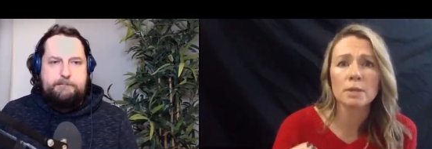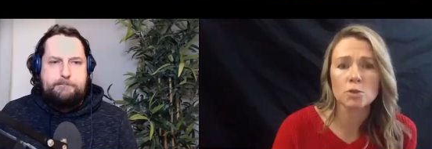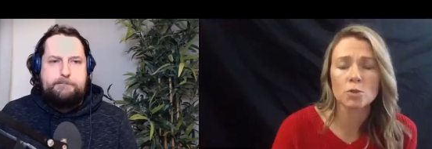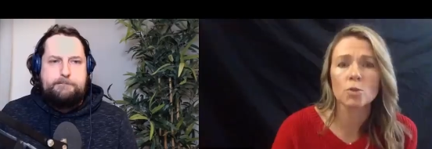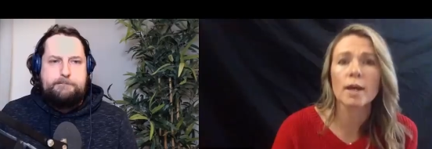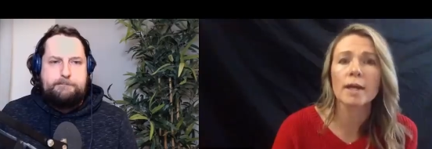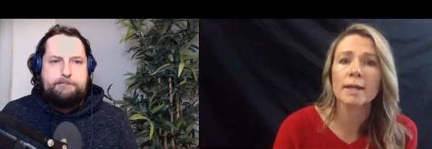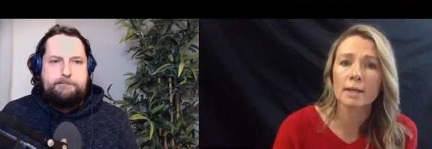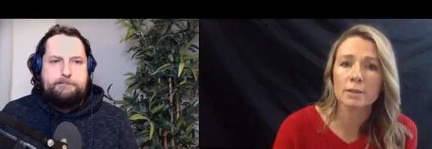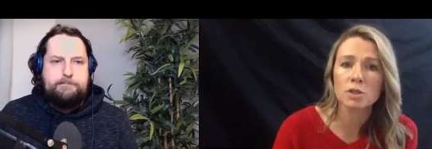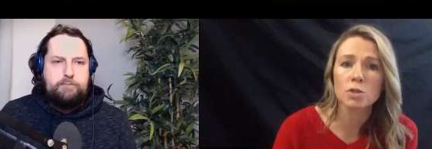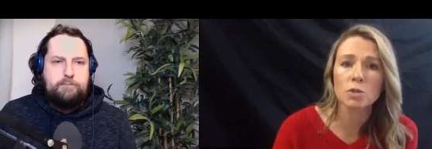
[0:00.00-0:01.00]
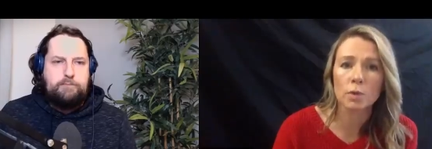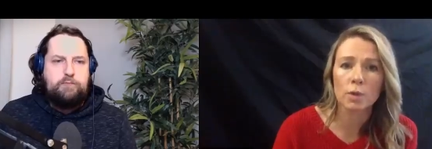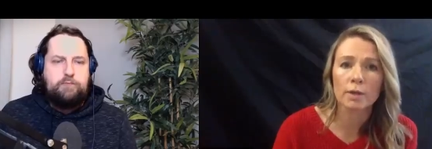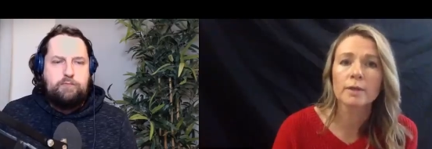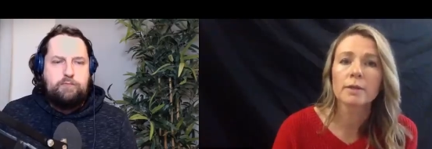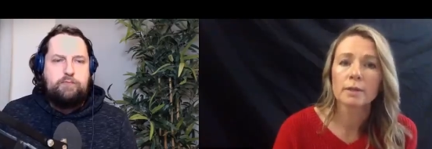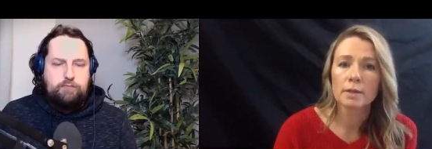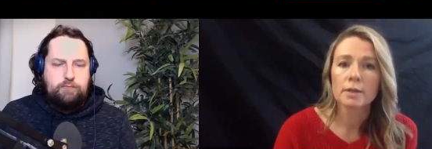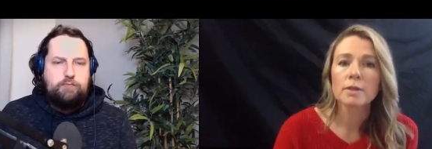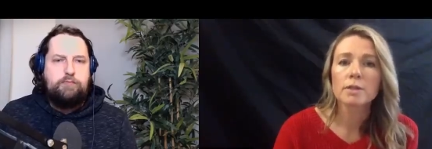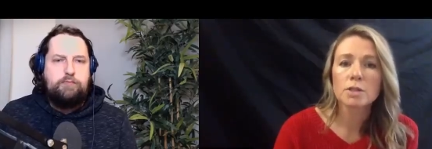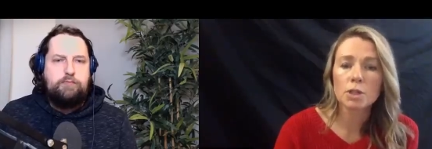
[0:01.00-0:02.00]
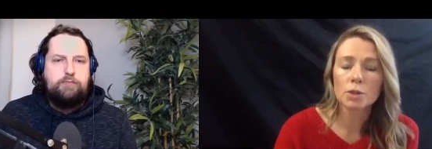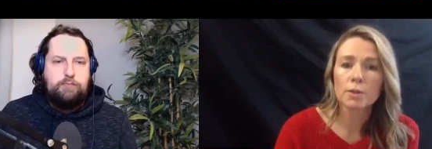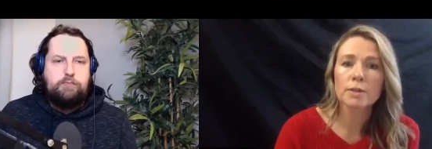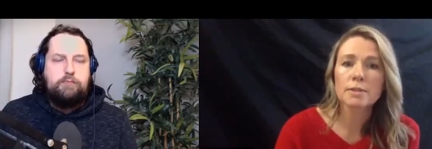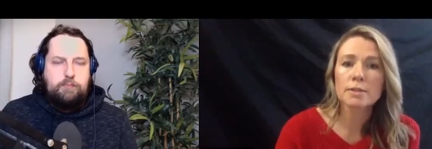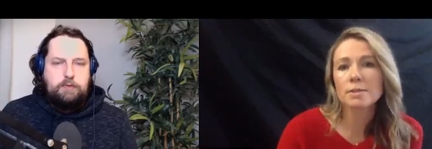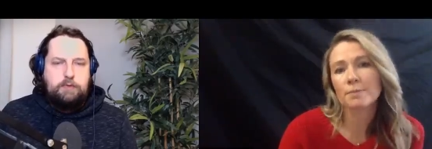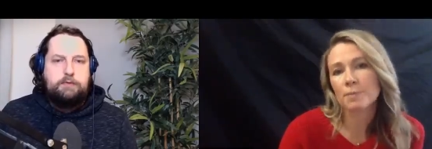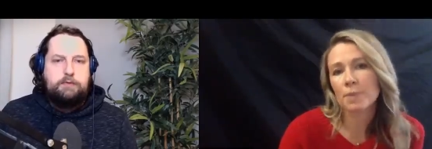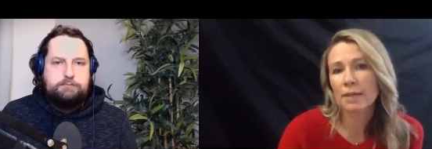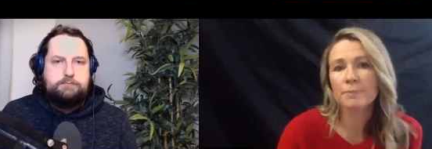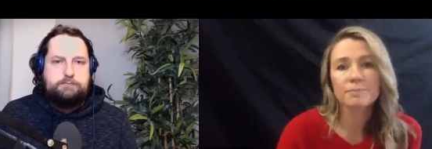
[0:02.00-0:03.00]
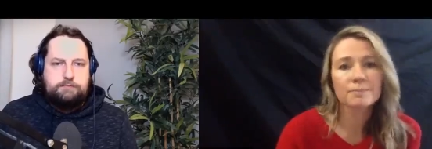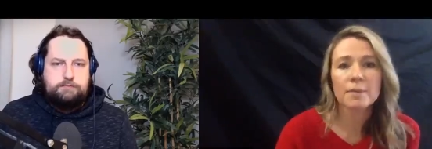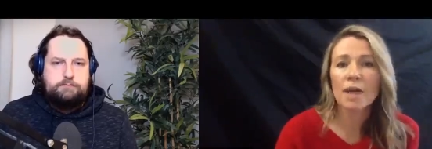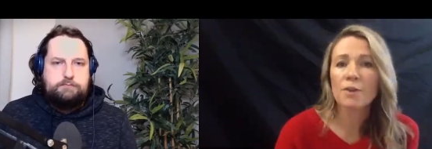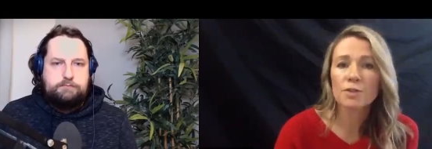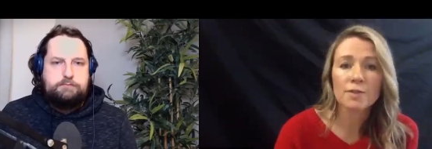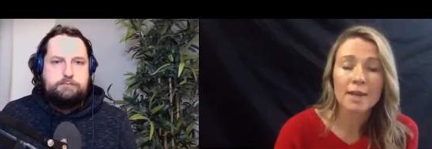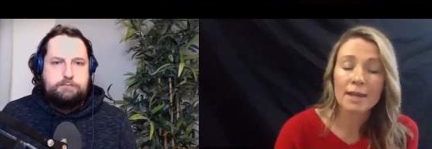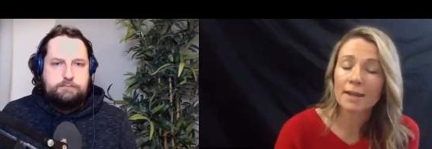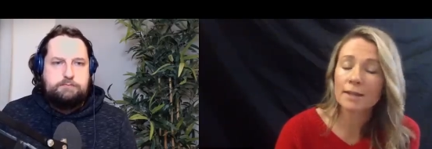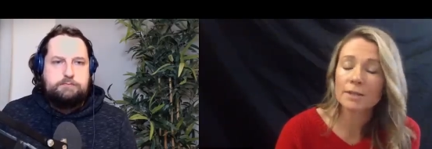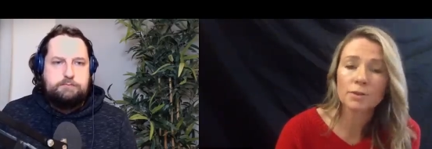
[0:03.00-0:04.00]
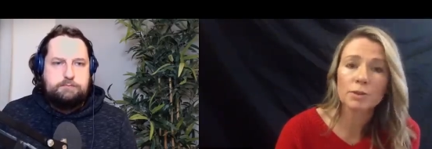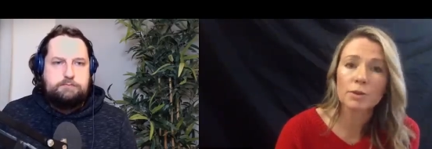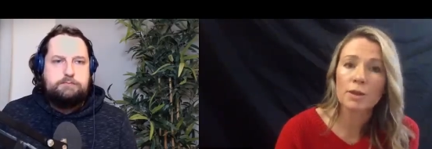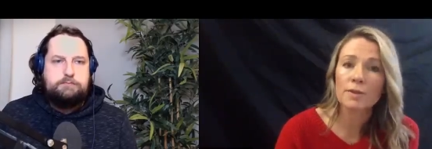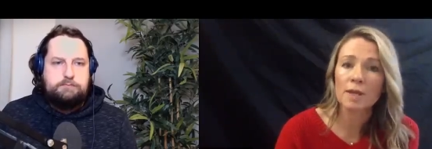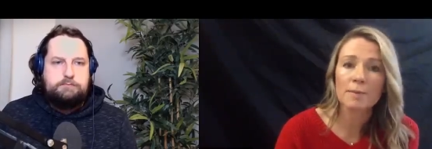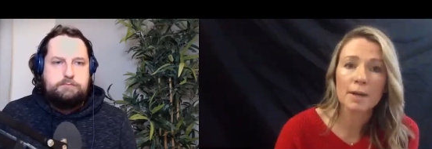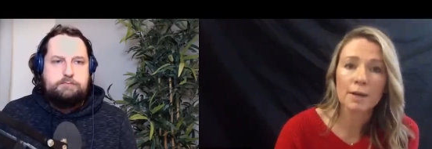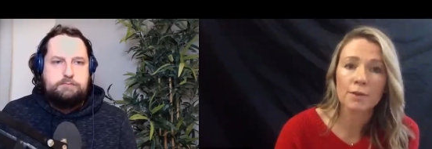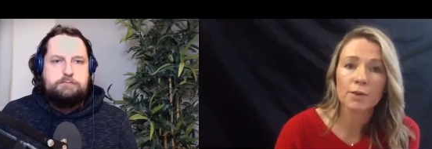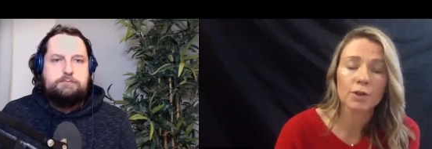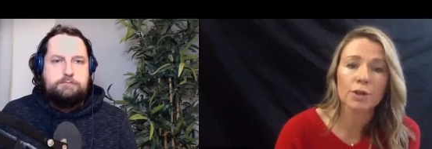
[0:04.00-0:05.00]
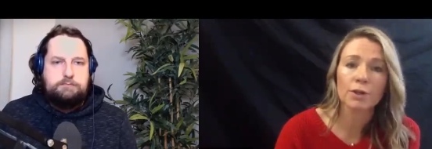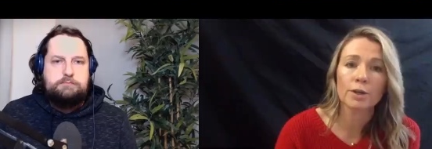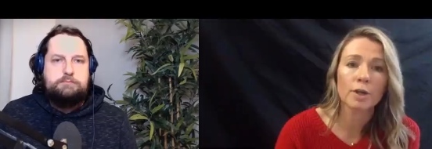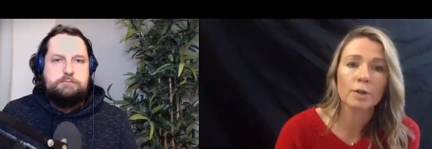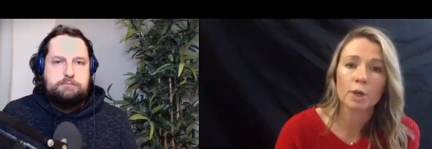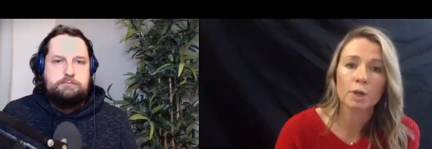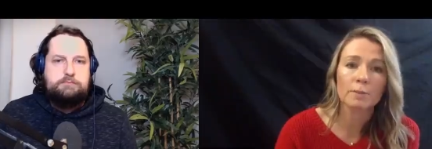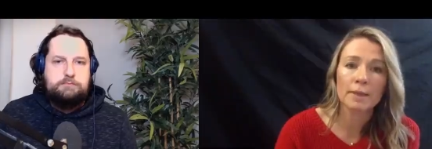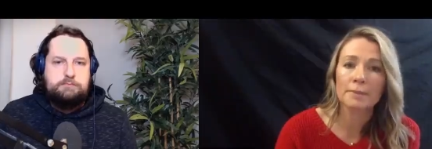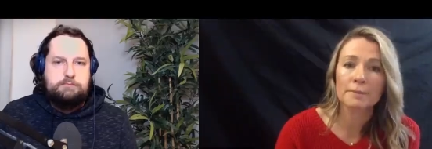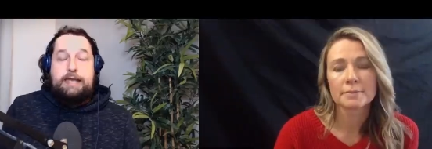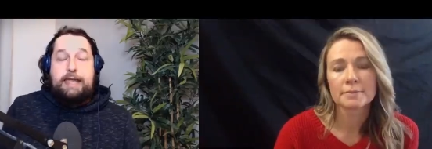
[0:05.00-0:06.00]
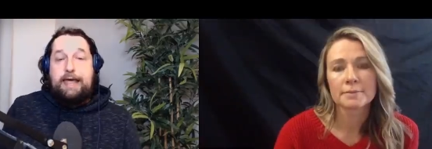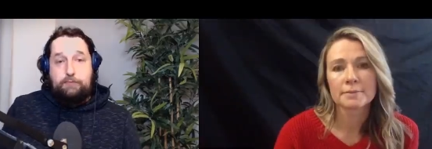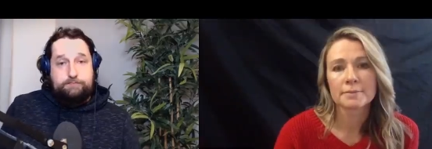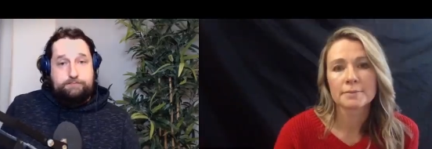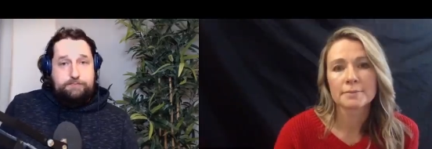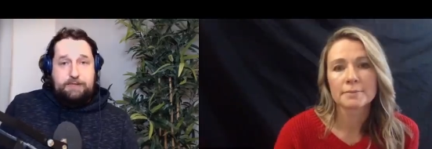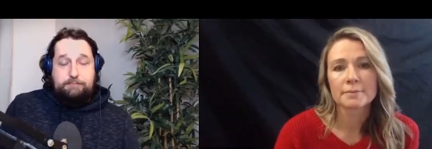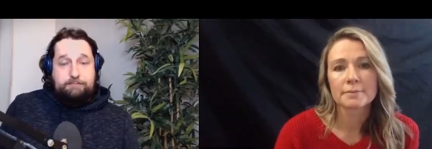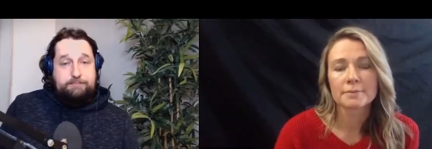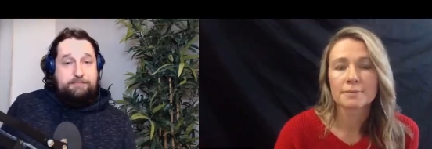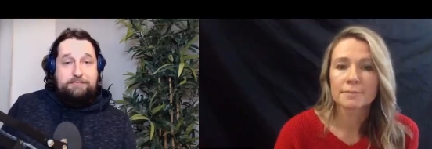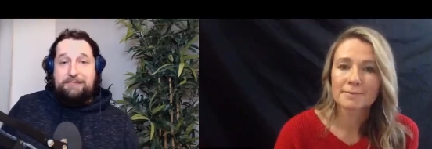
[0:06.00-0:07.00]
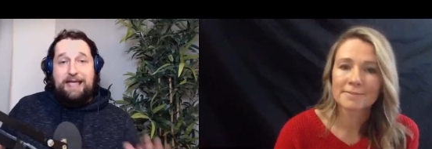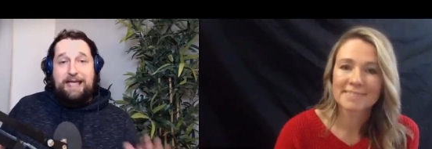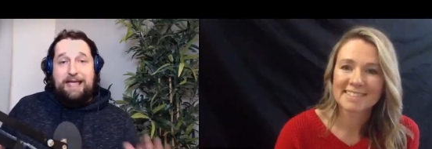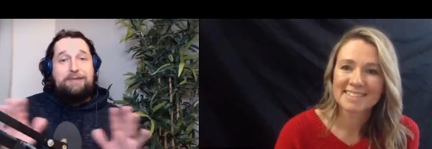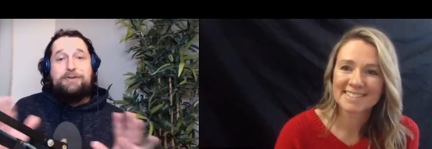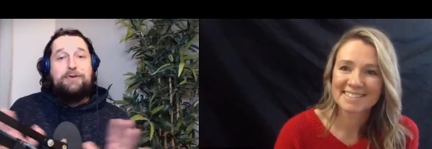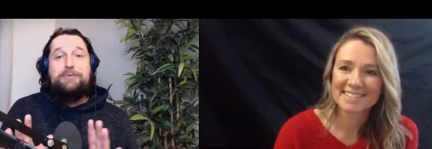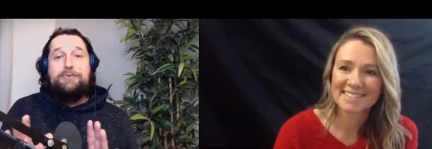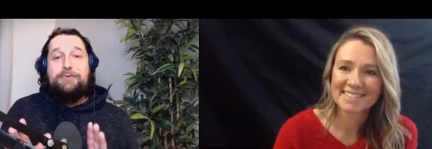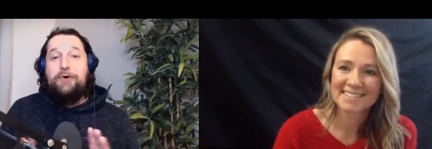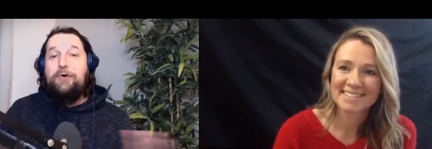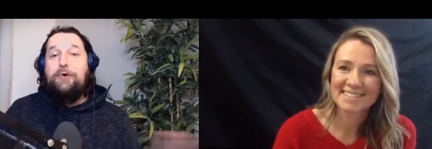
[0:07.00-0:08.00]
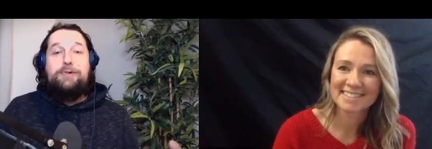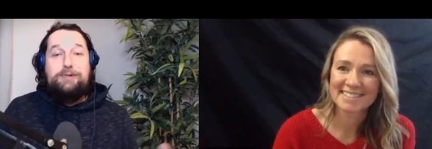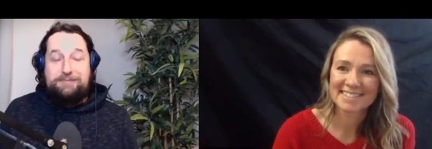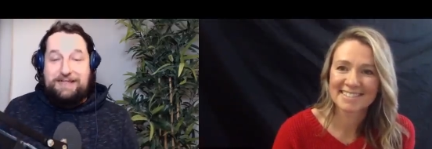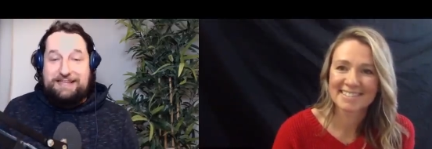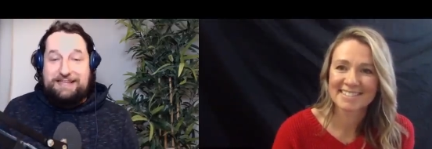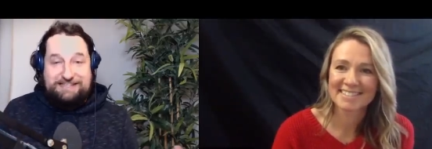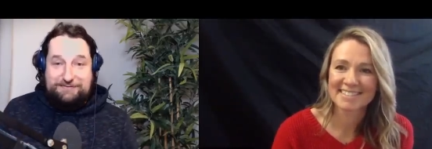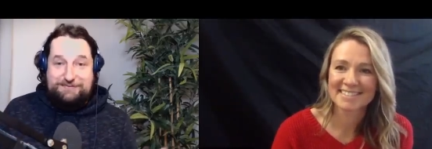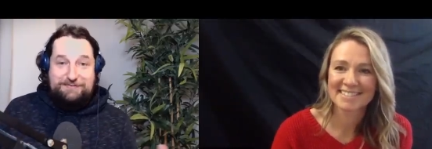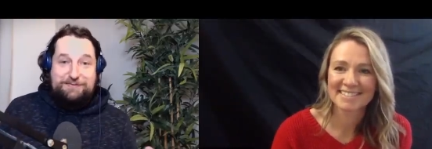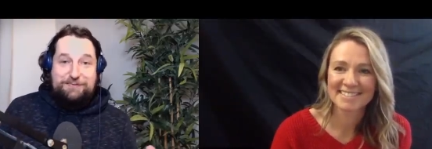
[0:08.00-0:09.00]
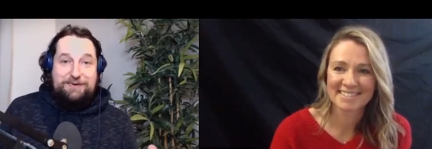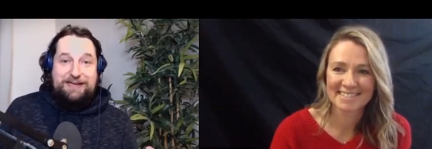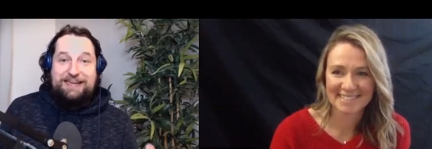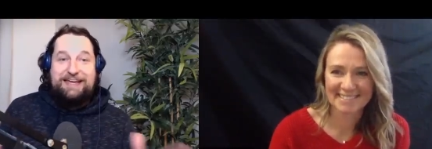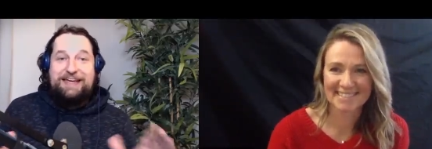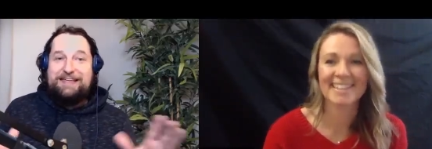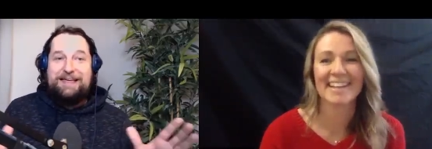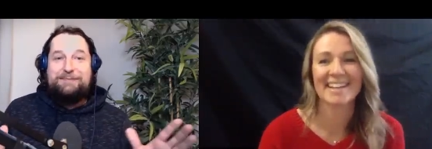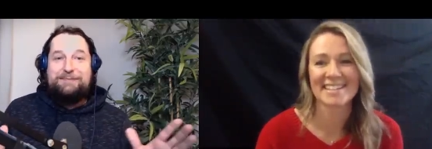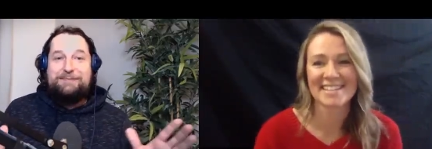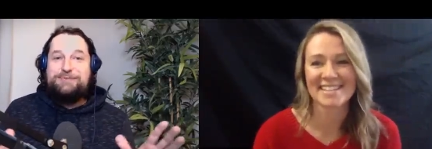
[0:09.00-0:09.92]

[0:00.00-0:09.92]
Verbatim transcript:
Speaker 1: it's right next door. So it's. But other than that, I don't know anything about their current apartment.
Speaker 2: Now, having gotten all of that out of the way, yeah. I, am